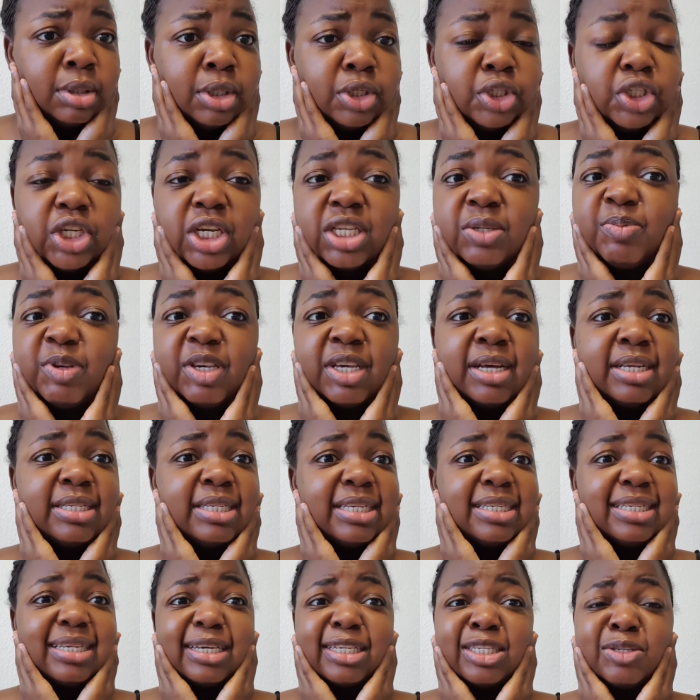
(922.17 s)
Just because
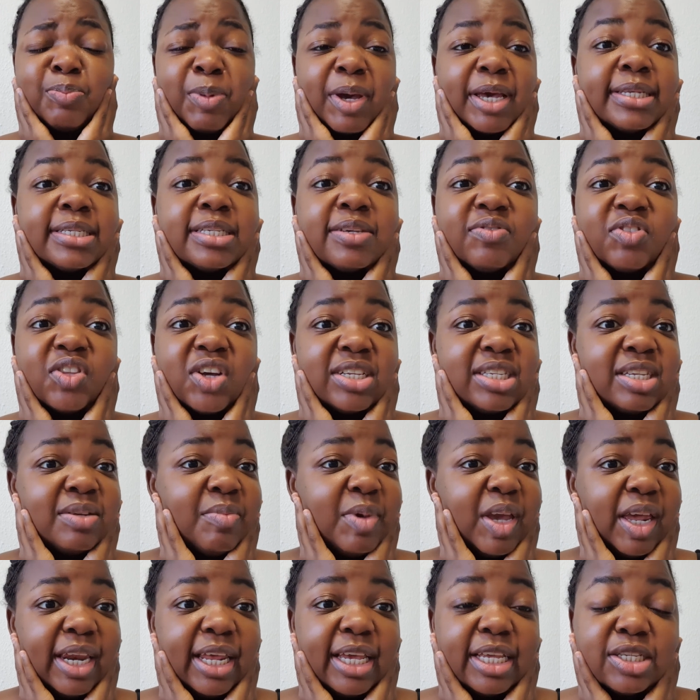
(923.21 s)
it's expensive doesn't
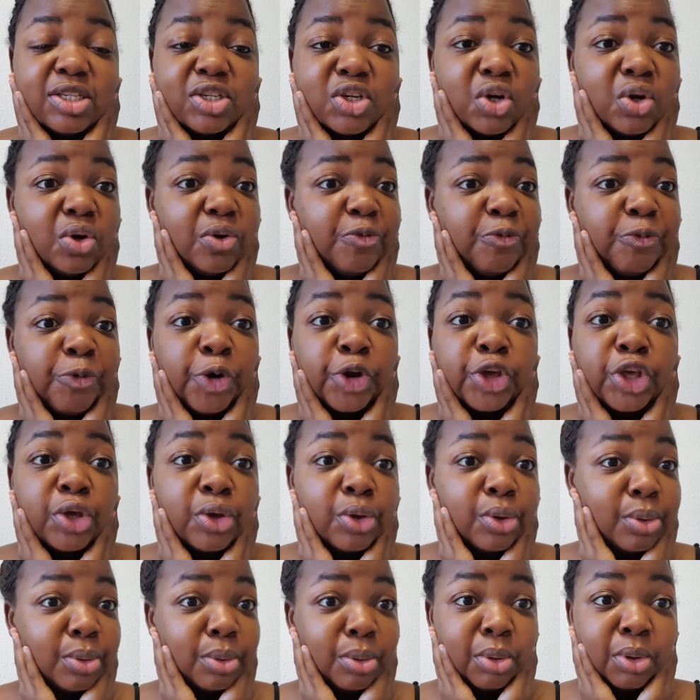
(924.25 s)
mean it's good for
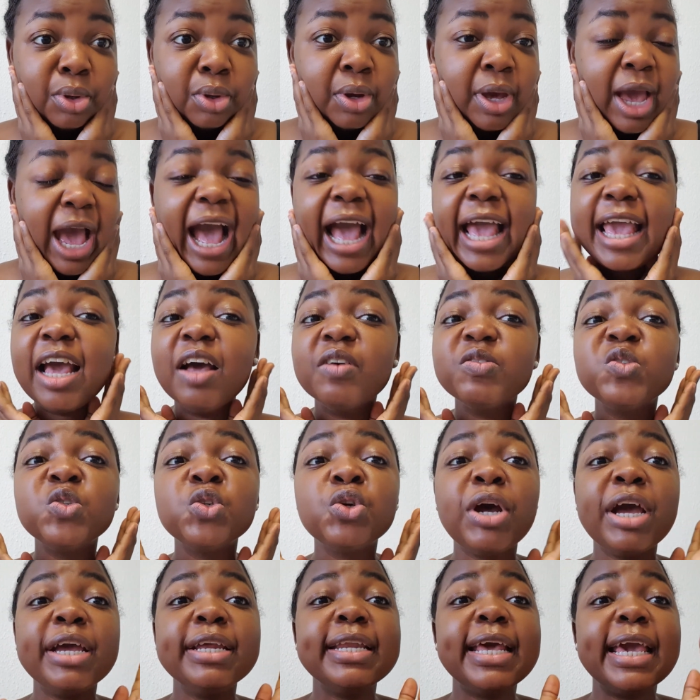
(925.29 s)
you. I have
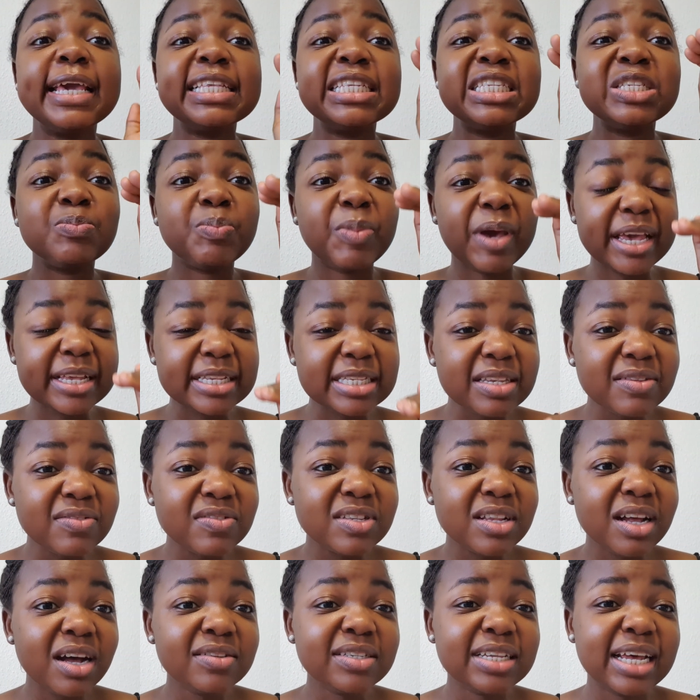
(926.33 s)
tried expensive
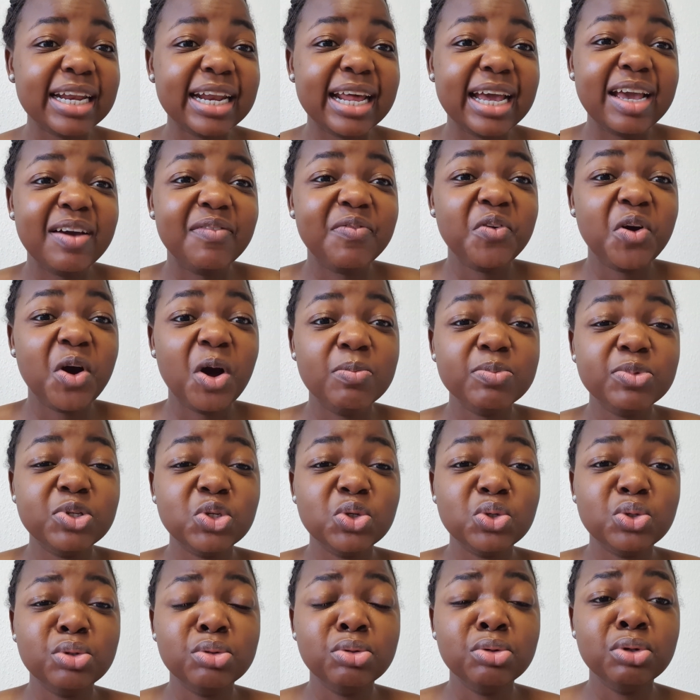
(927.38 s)
stuff and I have come
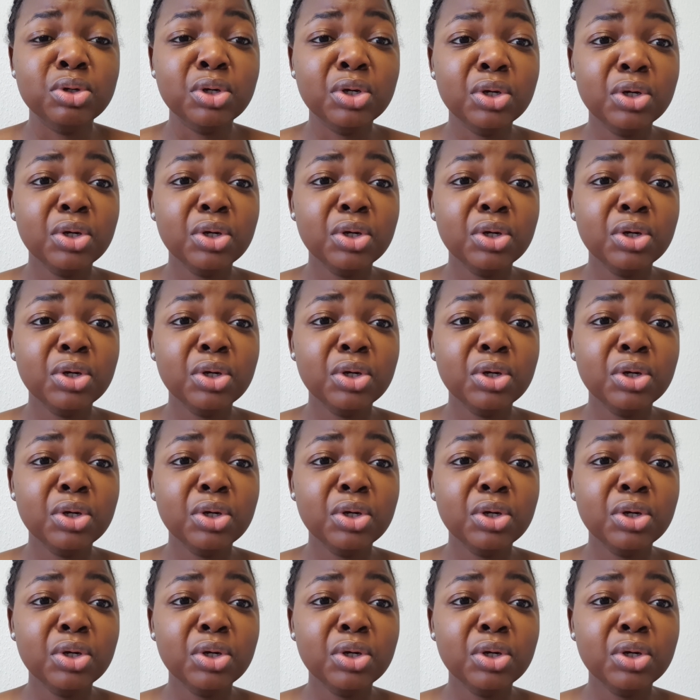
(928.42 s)
to